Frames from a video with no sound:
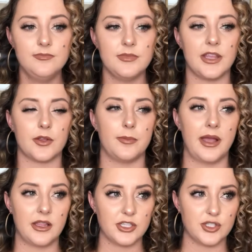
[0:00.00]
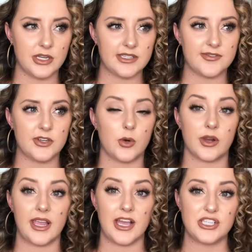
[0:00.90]
Either balance transfer or
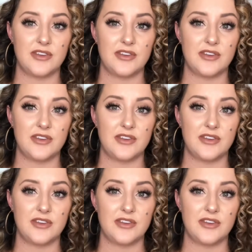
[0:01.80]
cash